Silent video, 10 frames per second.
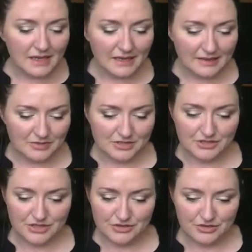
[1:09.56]
I'm just gonna
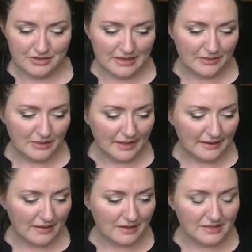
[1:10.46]
show you now what I
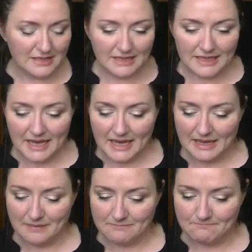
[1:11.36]
got.
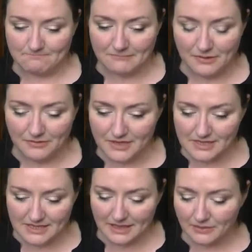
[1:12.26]
First
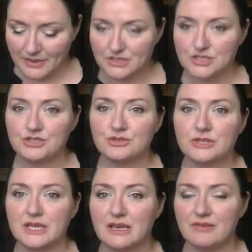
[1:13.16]
thing, I went to
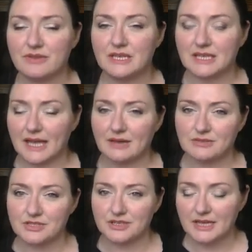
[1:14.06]
the Aveda
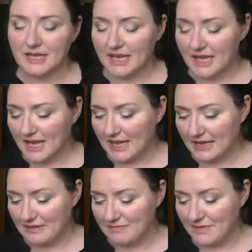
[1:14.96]
counter
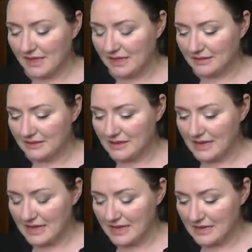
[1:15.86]
in
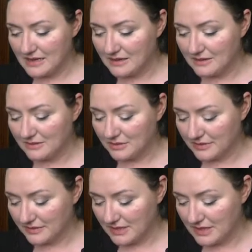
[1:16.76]
one
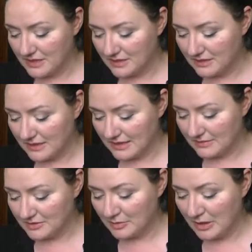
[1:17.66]
of the
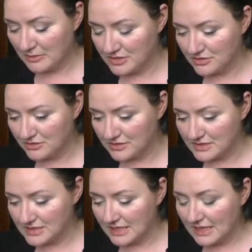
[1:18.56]
department stores.